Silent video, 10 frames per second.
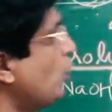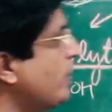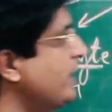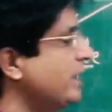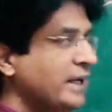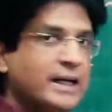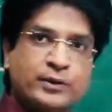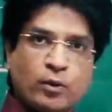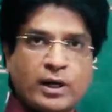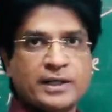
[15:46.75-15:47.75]
weak
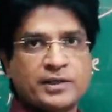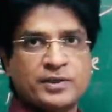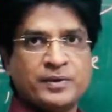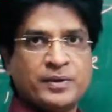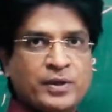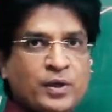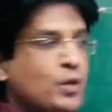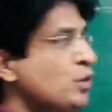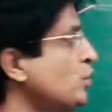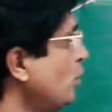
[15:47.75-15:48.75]
electrolytes.
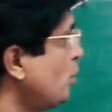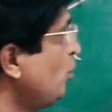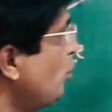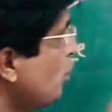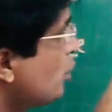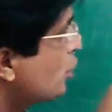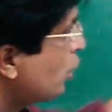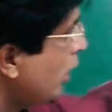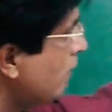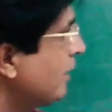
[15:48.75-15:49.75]
So to
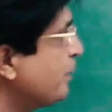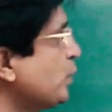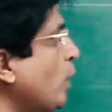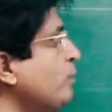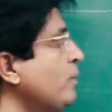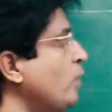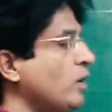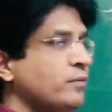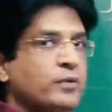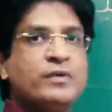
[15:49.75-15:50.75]
solve the problem
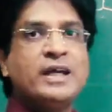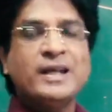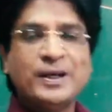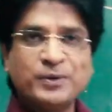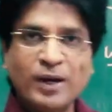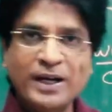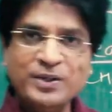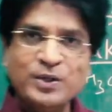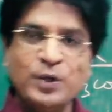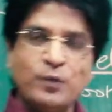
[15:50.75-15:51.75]
of weak
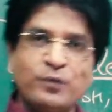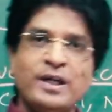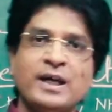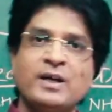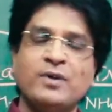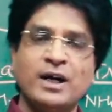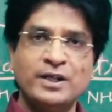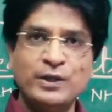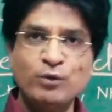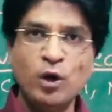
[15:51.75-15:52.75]
electrolytes, we have a
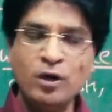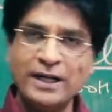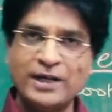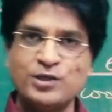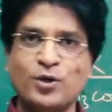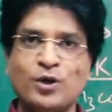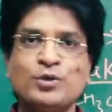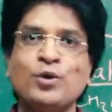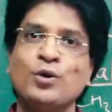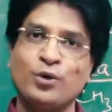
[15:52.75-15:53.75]
new law that is
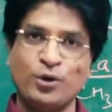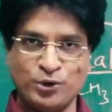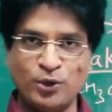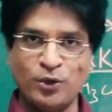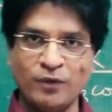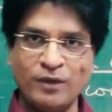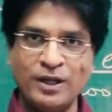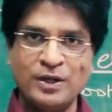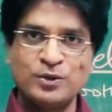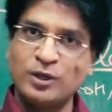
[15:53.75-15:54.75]
called Kohl-Rosch law.
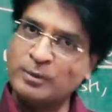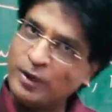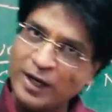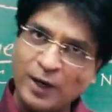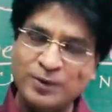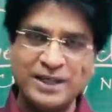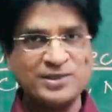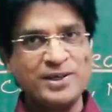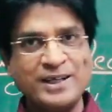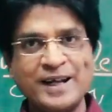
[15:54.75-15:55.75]
So come on now, let's
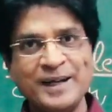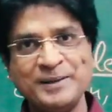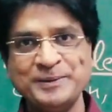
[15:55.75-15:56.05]
study that.